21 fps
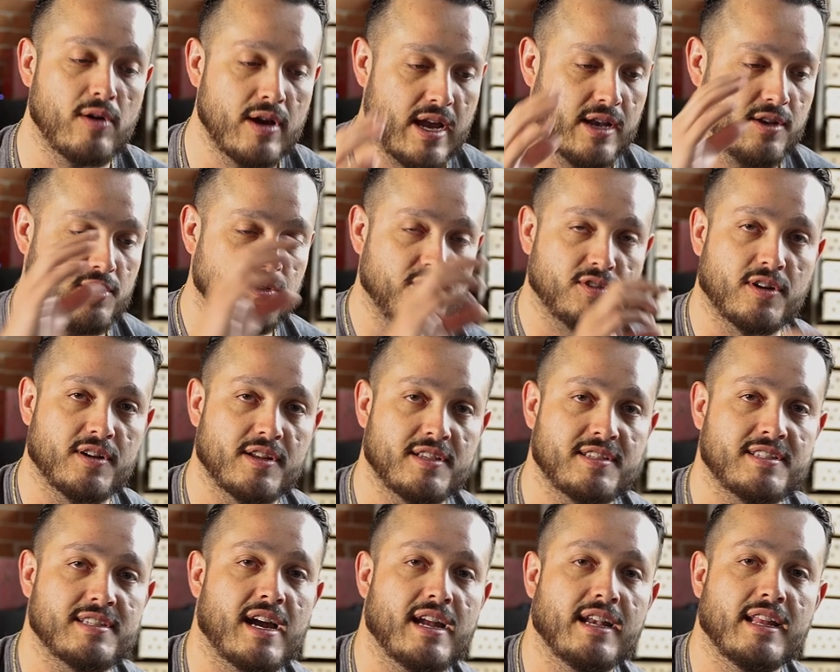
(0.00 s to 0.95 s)
and you start
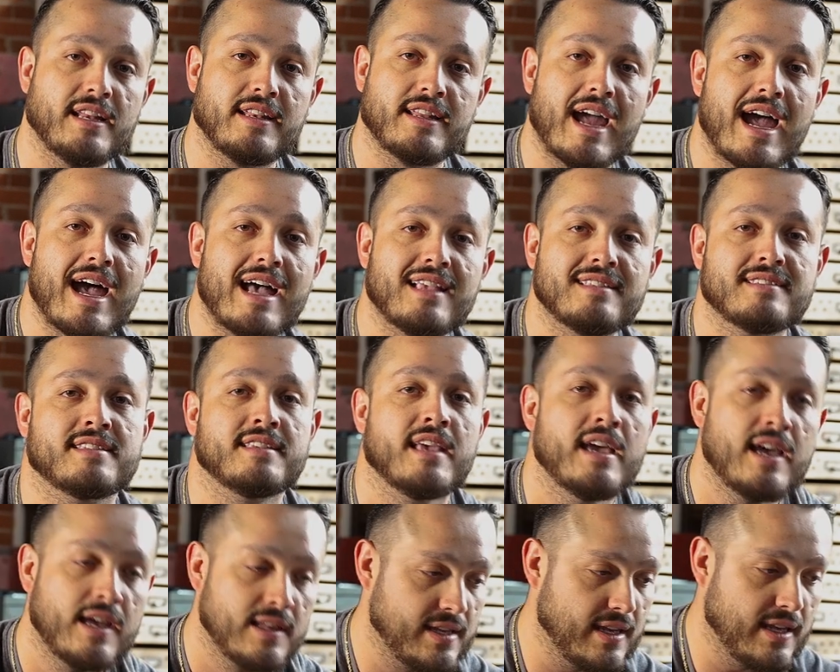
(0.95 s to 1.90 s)
assigning tasks
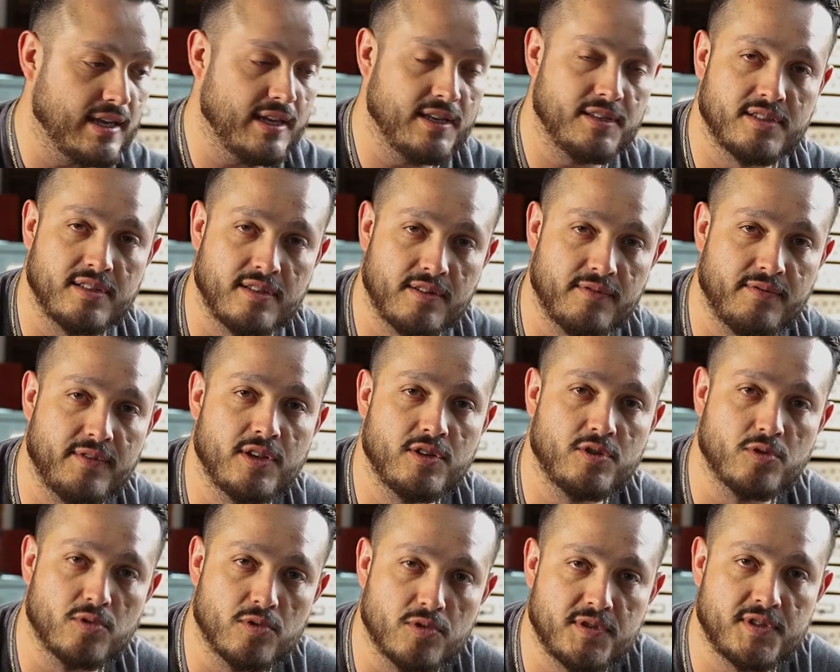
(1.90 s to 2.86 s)
to each
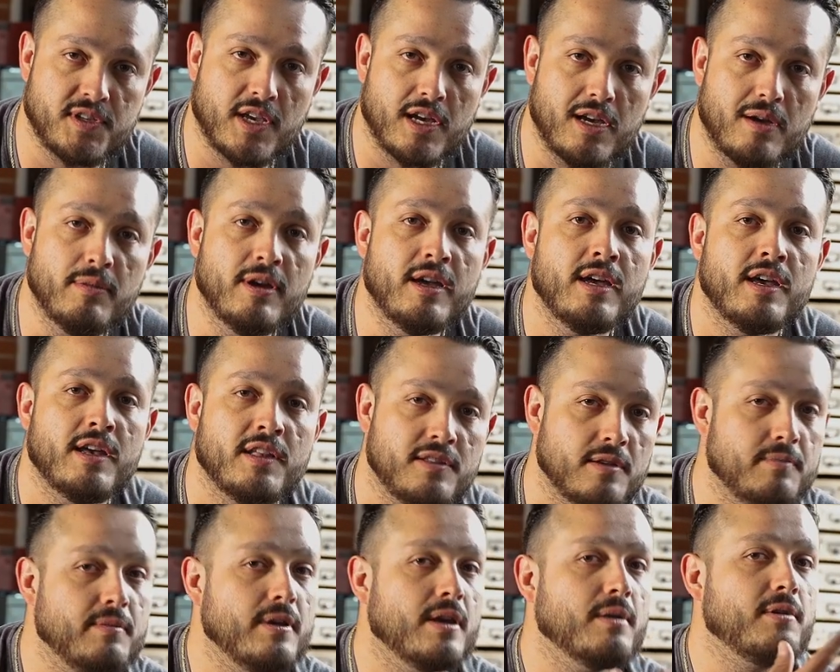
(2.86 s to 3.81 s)
individual sub to
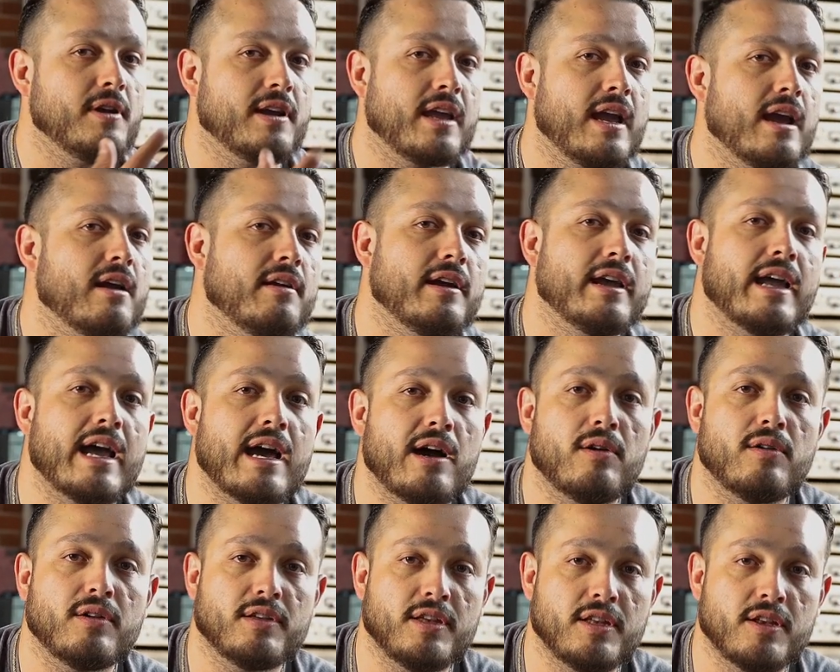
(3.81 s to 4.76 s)
be able to carry
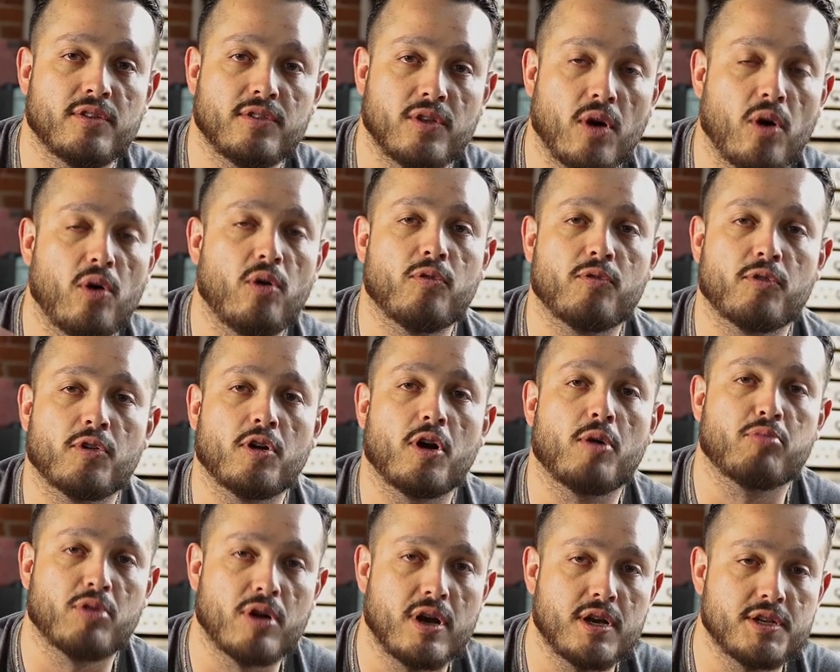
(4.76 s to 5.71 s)
out, the overall
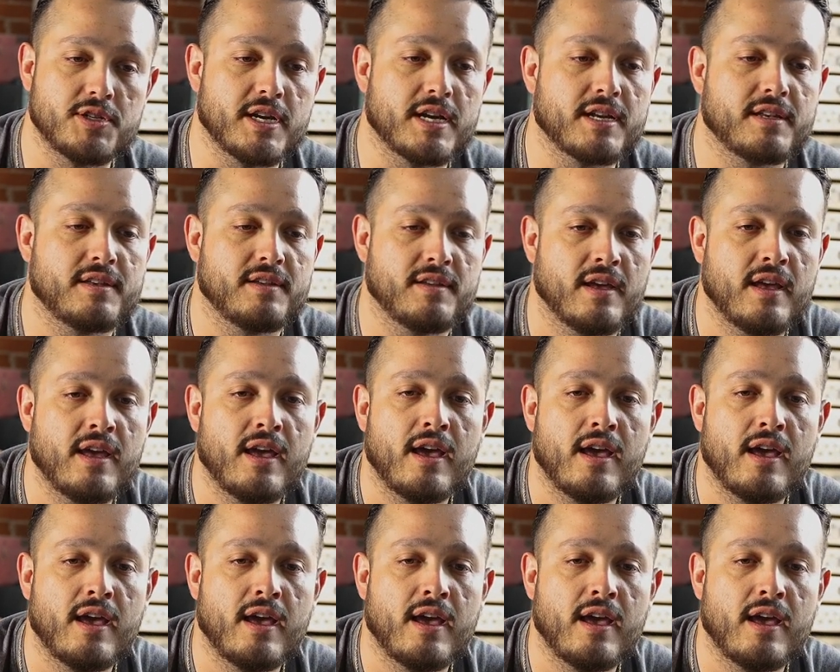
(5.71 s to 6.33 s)
project.